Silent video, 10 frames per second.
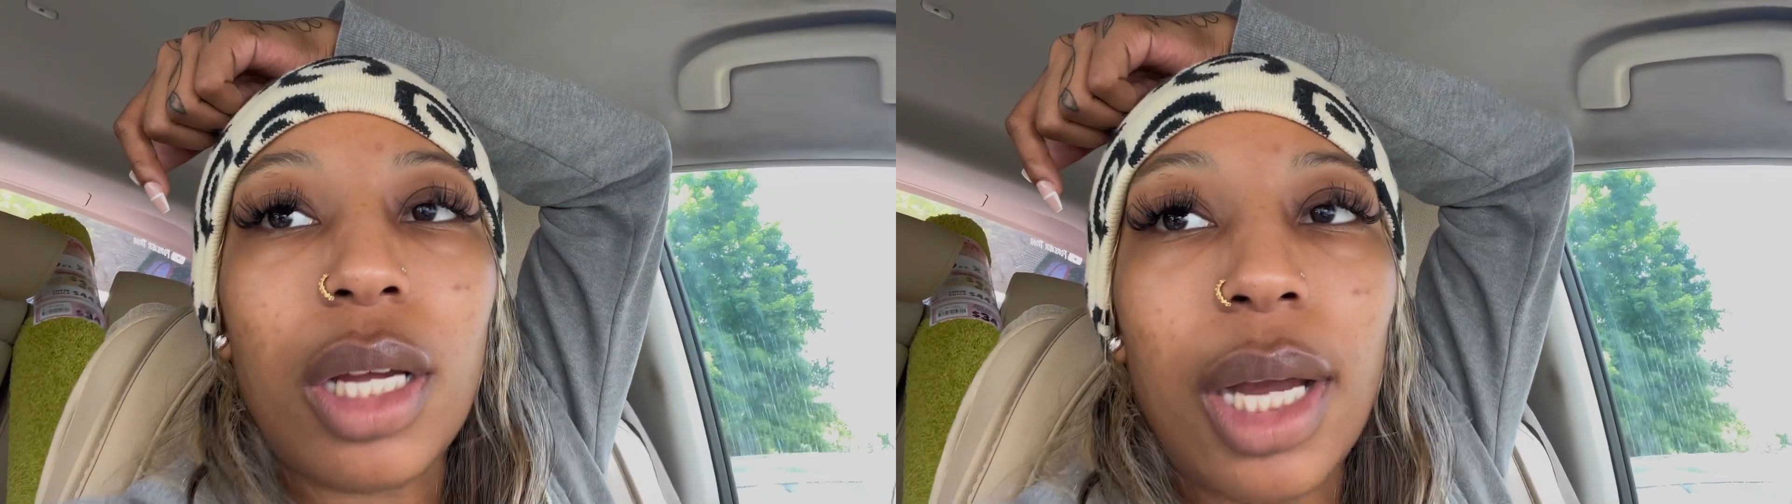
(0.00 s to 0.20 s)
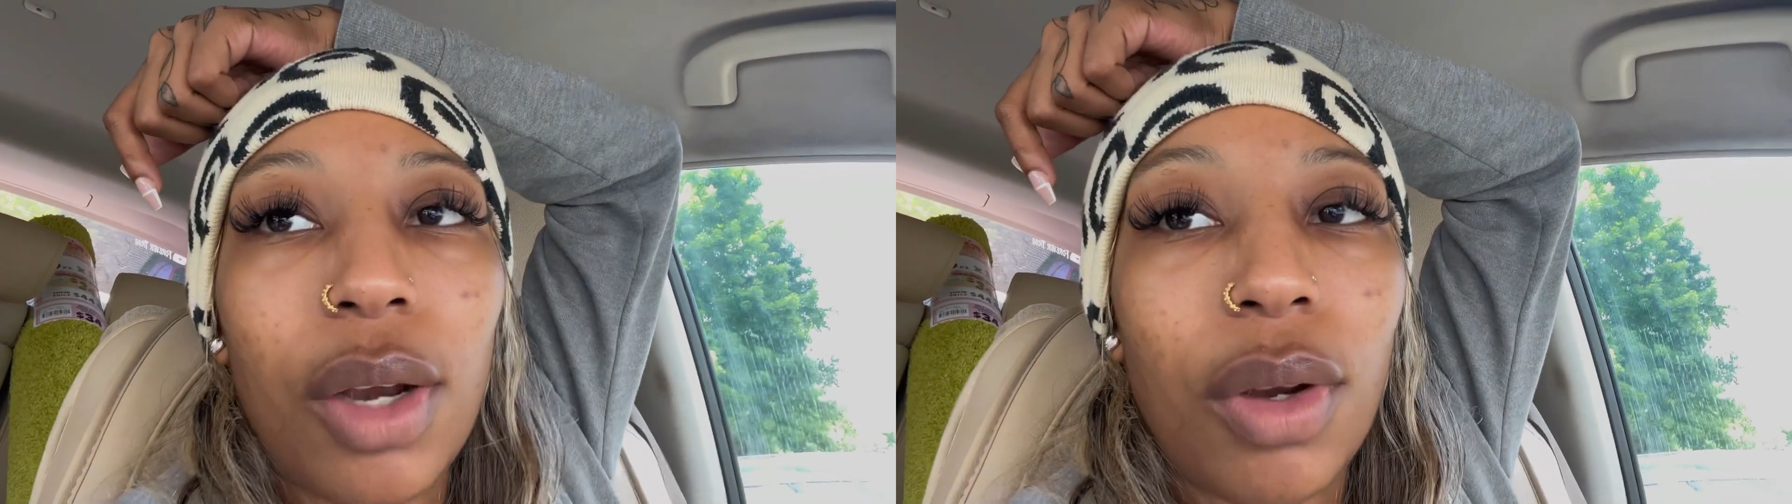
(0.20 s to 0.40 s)
I
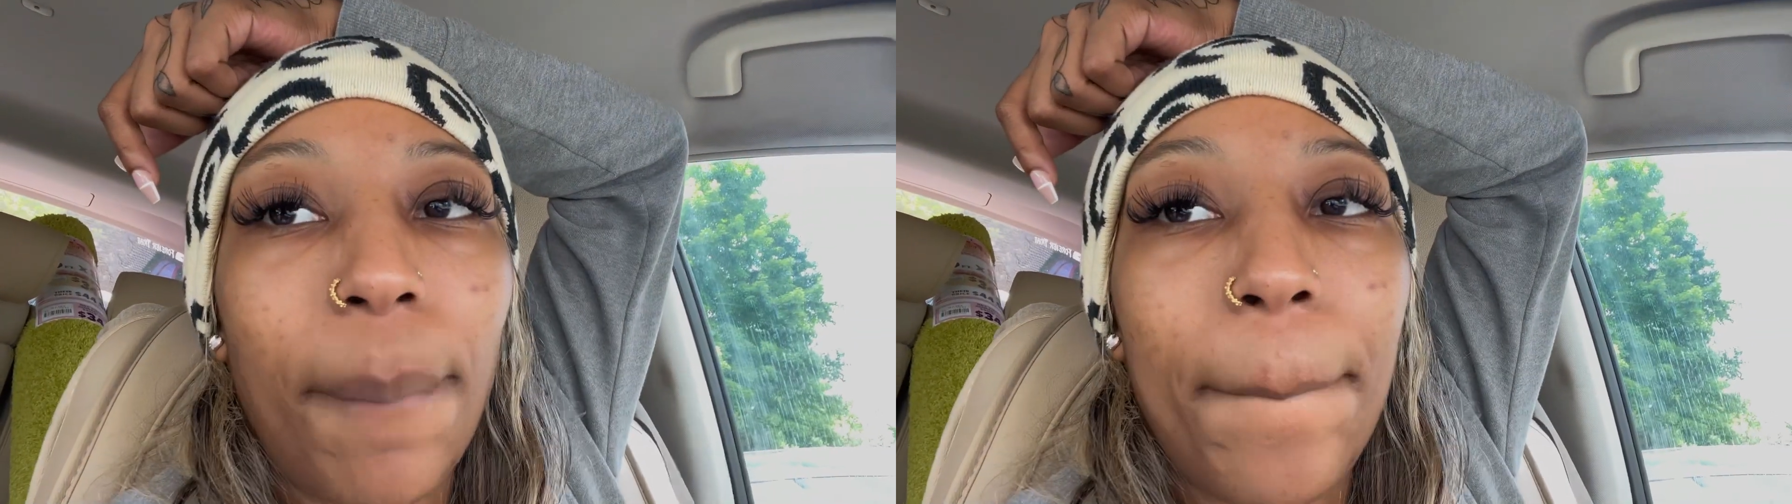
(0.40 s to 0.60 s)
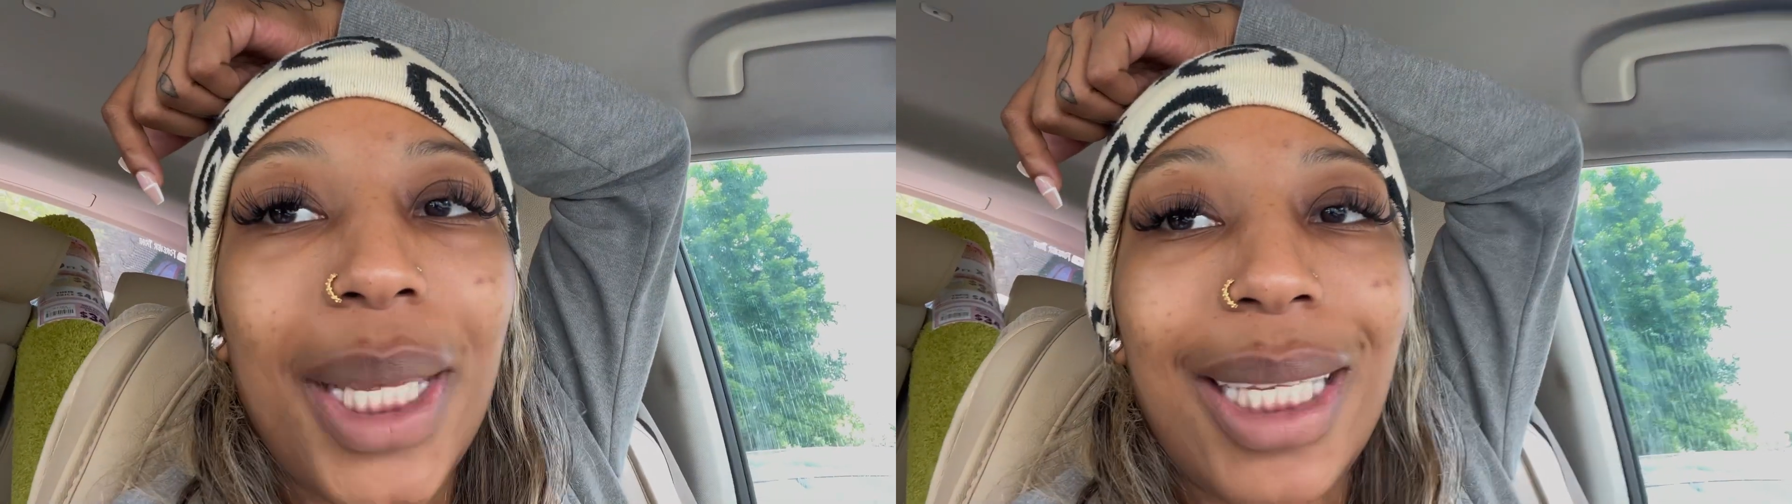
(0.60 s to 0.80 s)
got on
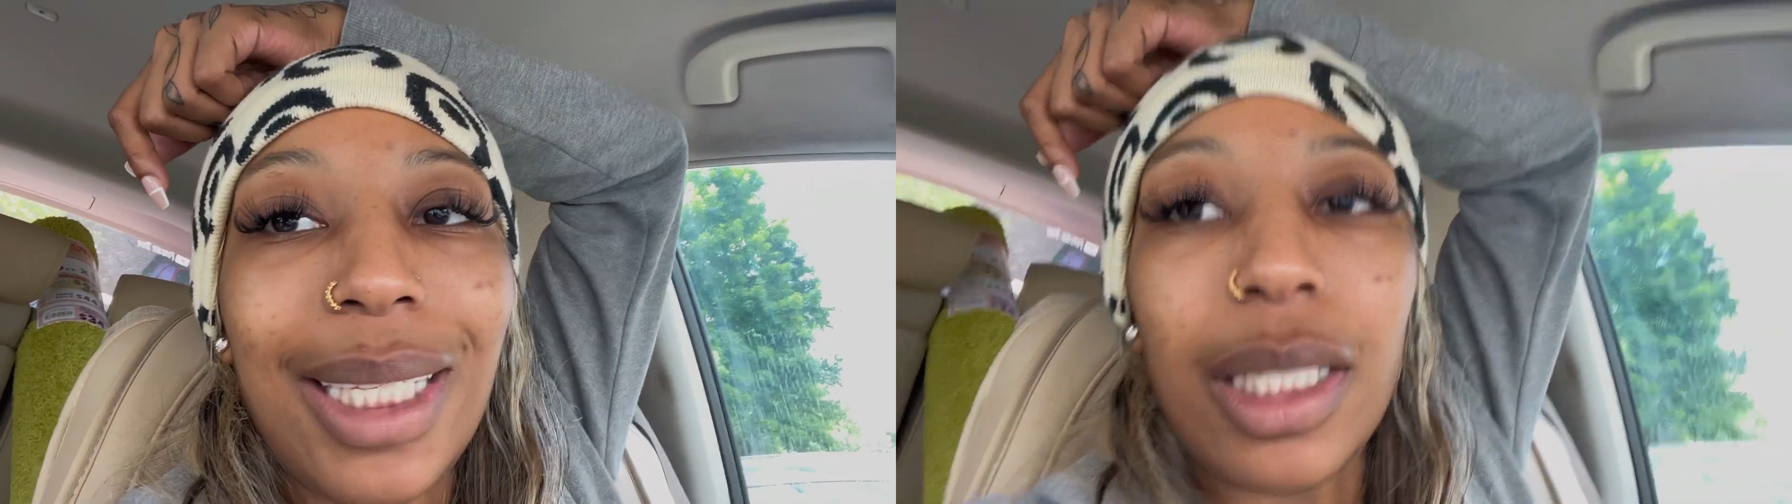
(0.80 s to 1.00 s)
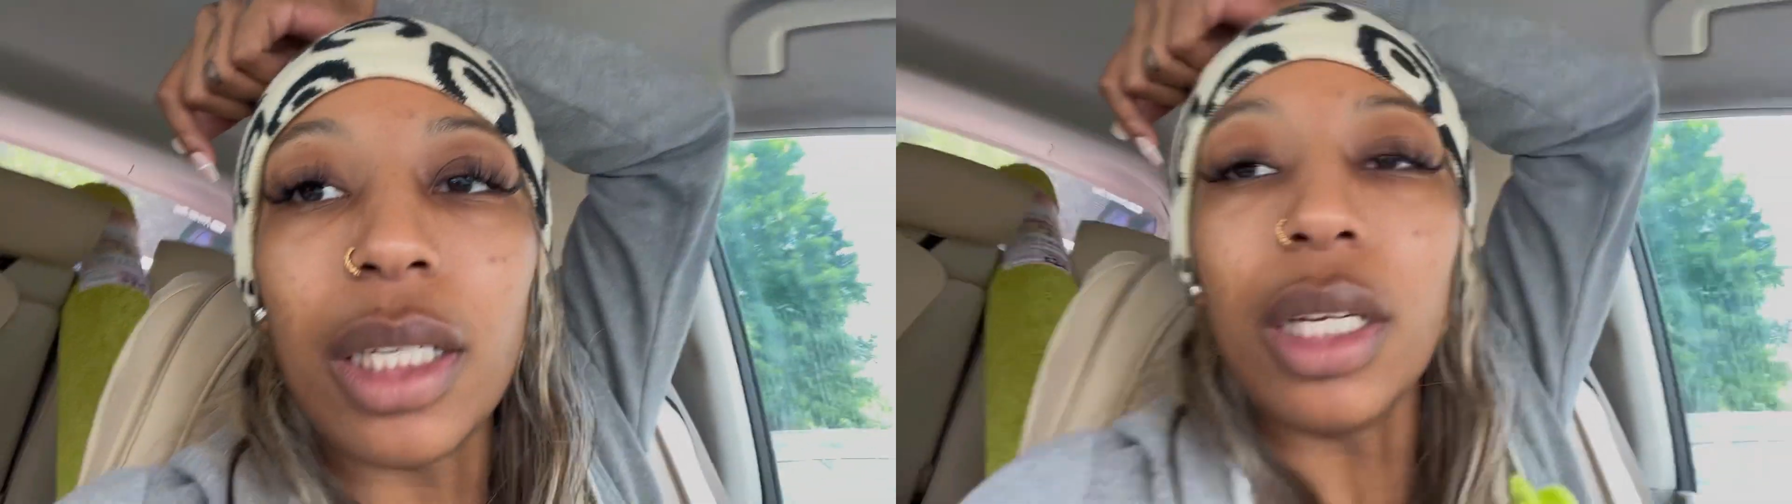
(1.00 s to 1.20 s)
a
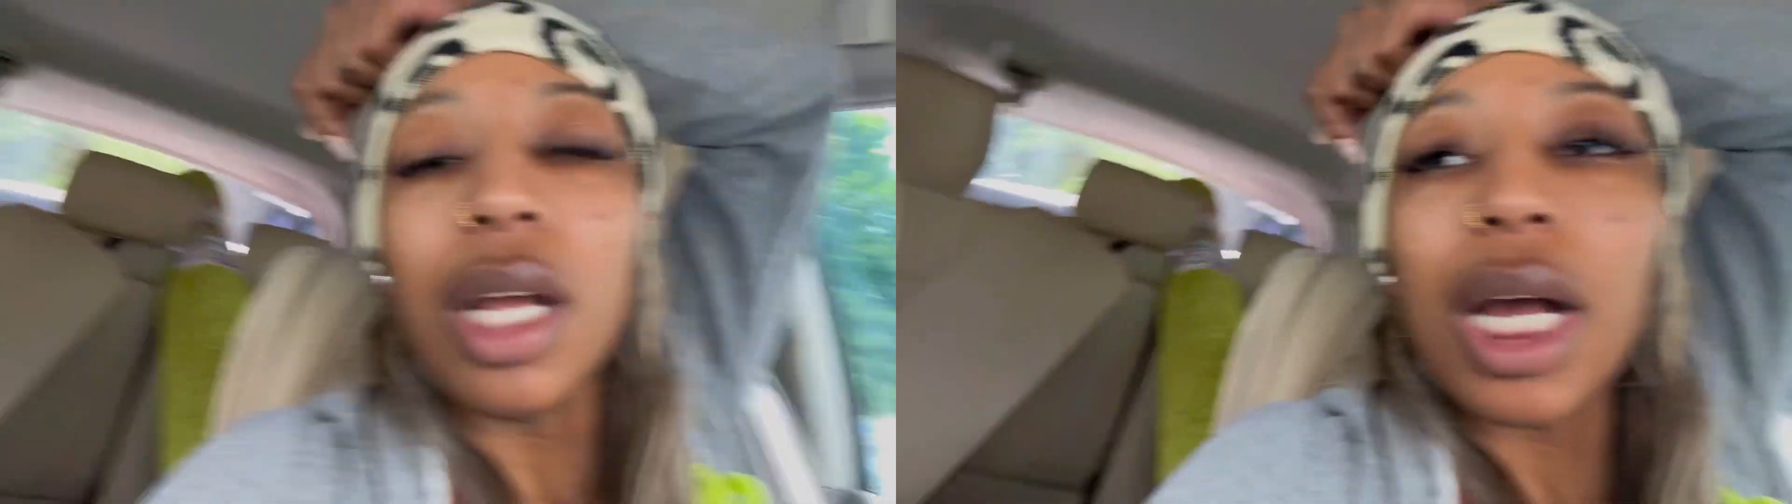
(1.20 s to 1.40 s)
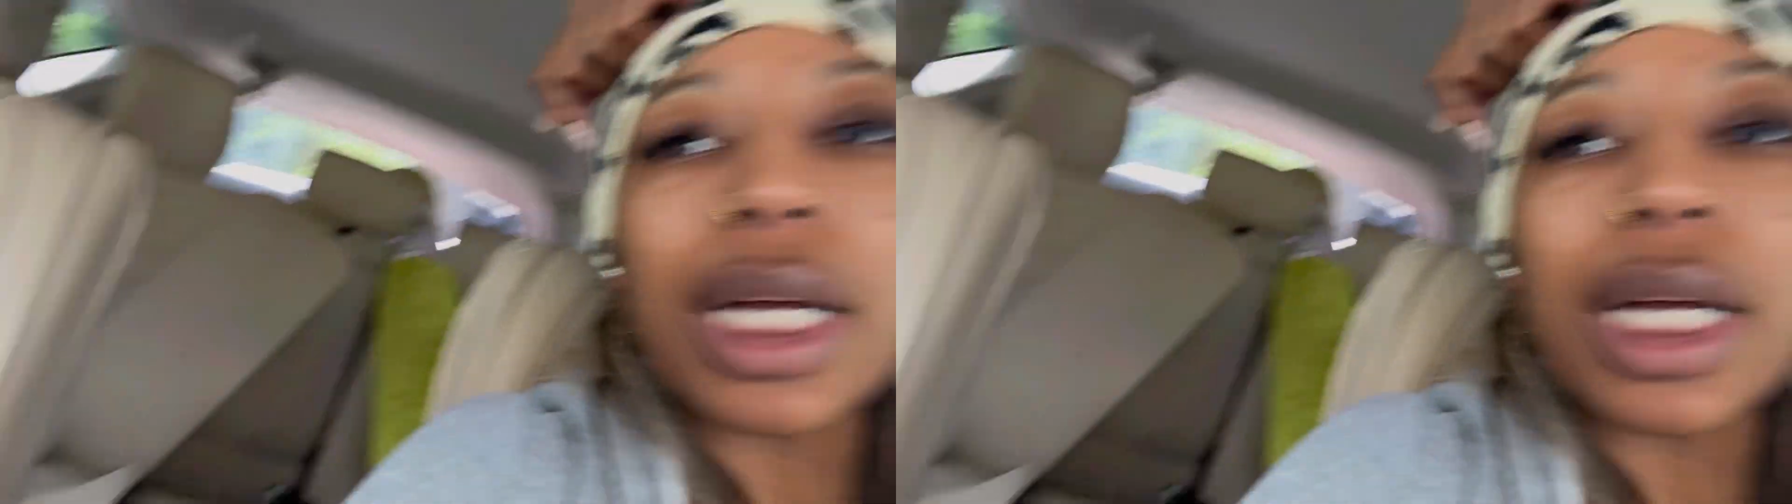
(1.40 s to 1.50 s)
beanie.